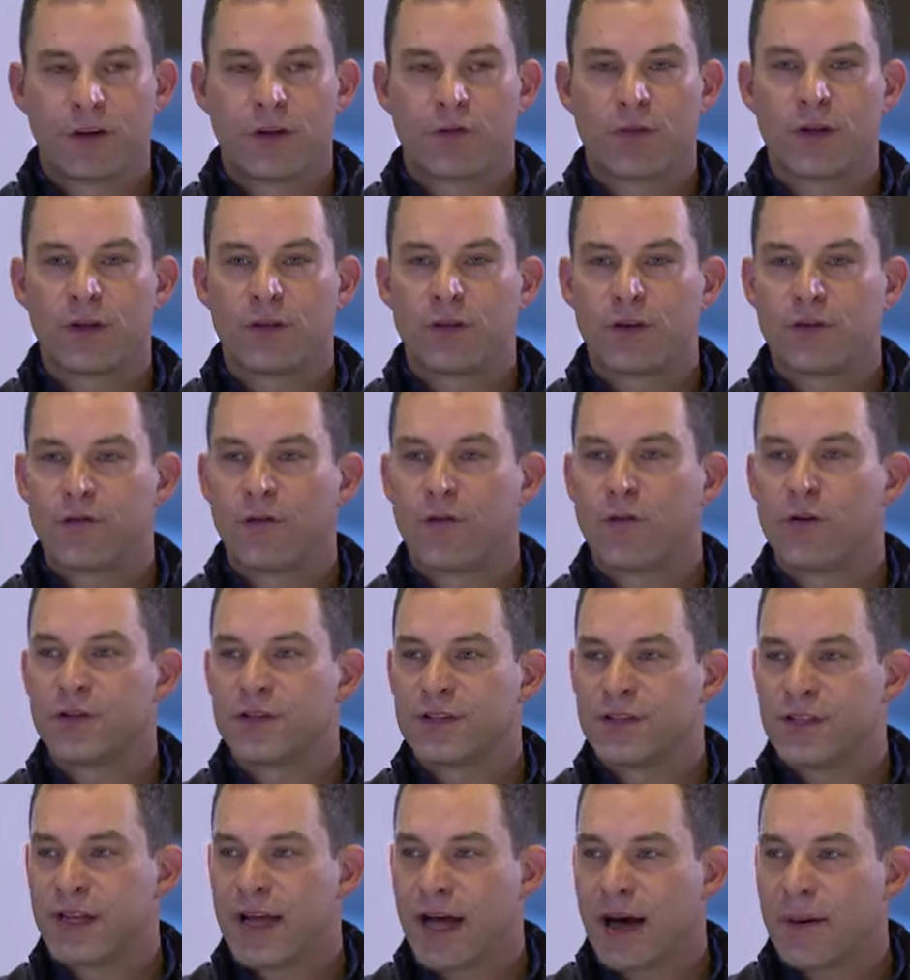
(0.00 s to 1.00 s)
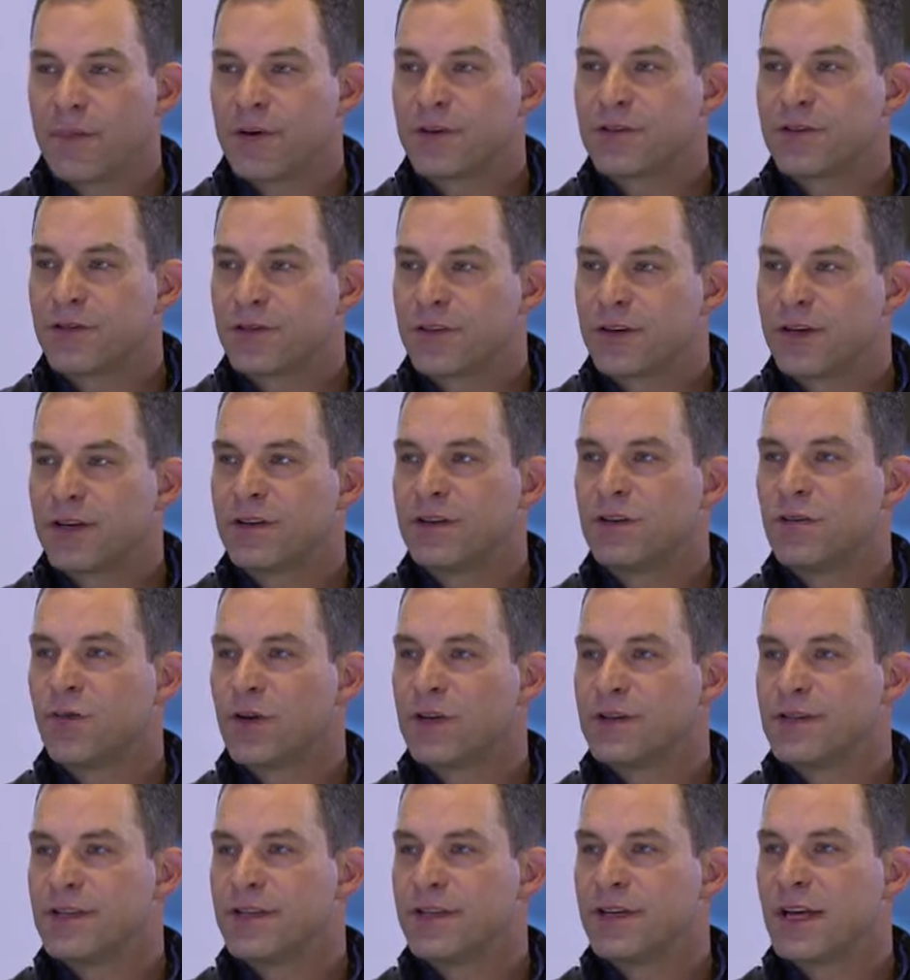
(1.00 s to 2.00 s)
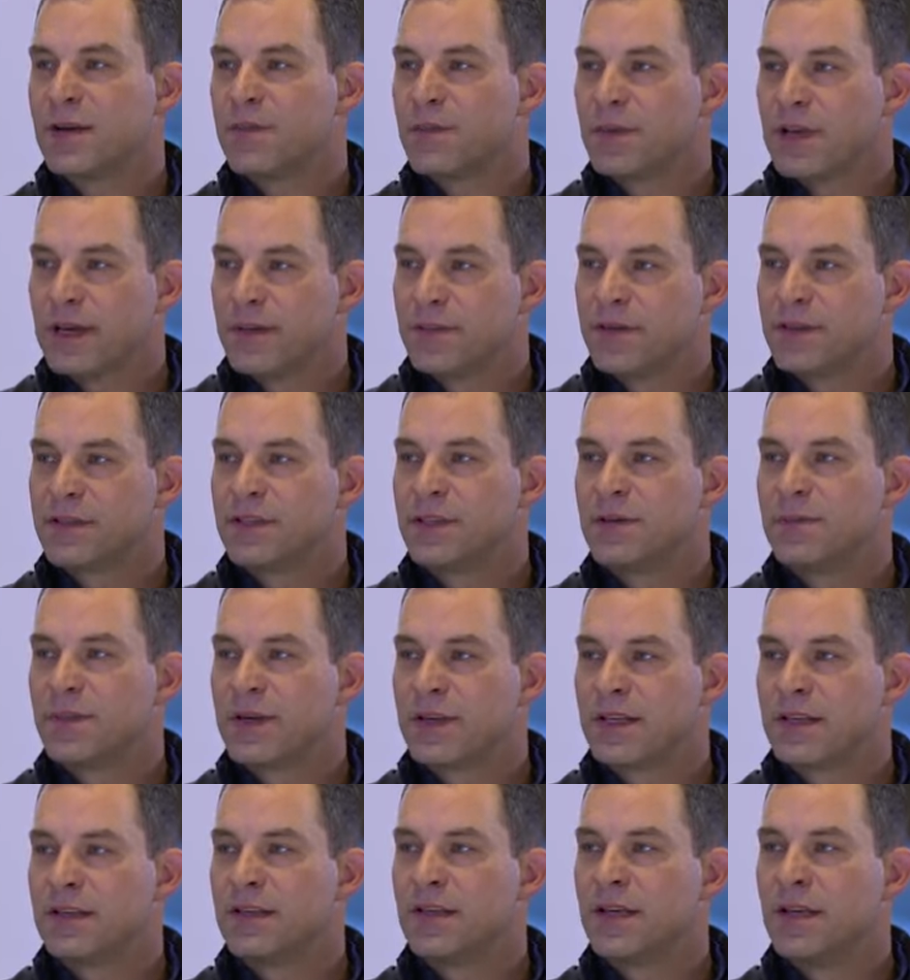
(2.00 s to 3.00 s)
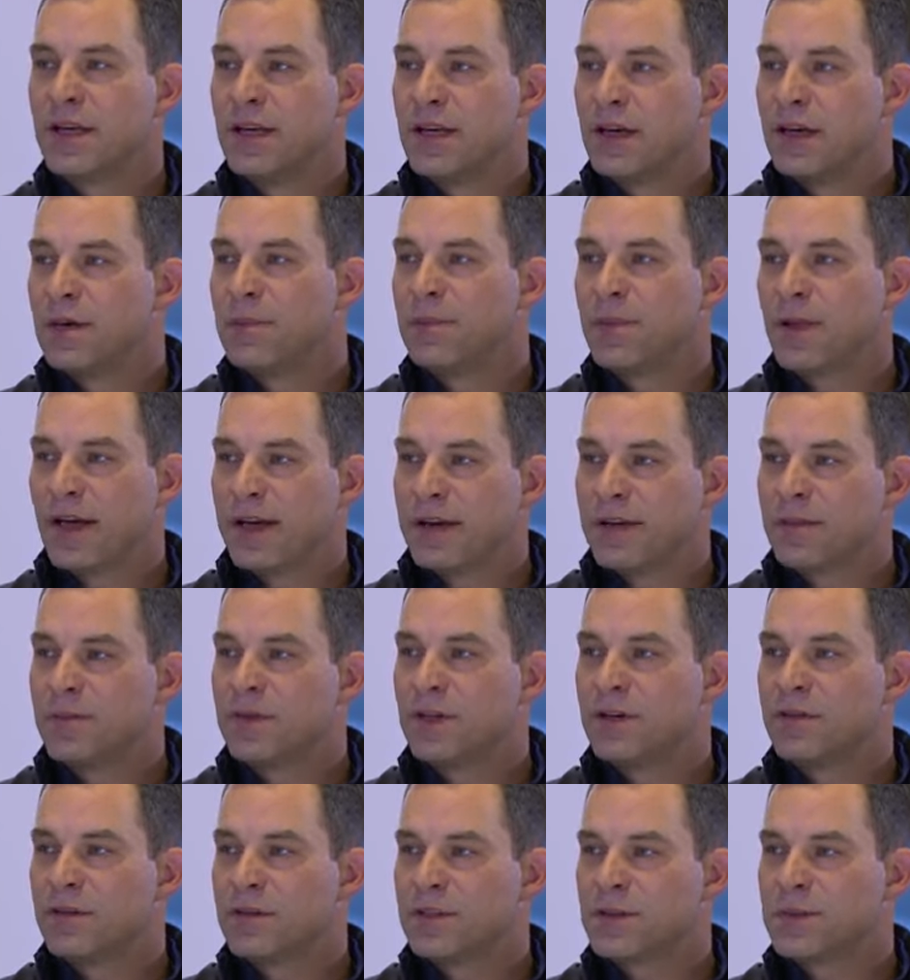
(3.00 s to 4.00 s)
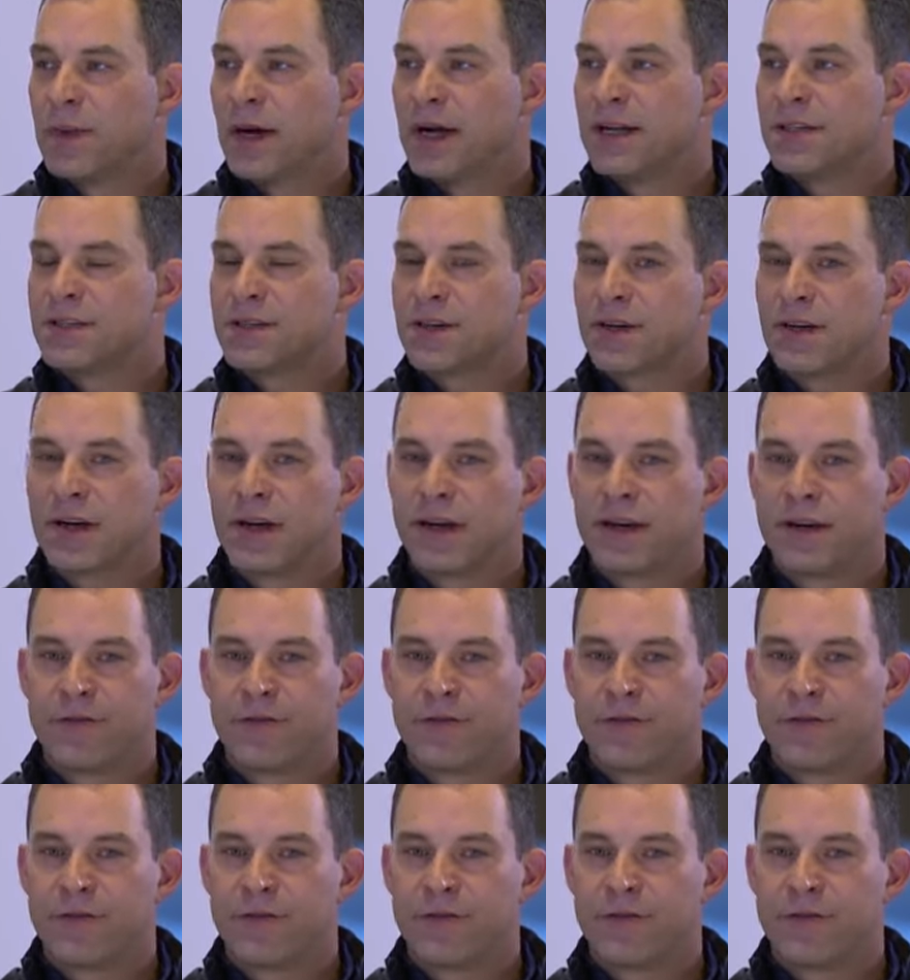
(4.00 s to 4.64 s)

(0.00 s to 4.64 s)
we look forward to the opportunity to once again be able to be a platinum level sponsor.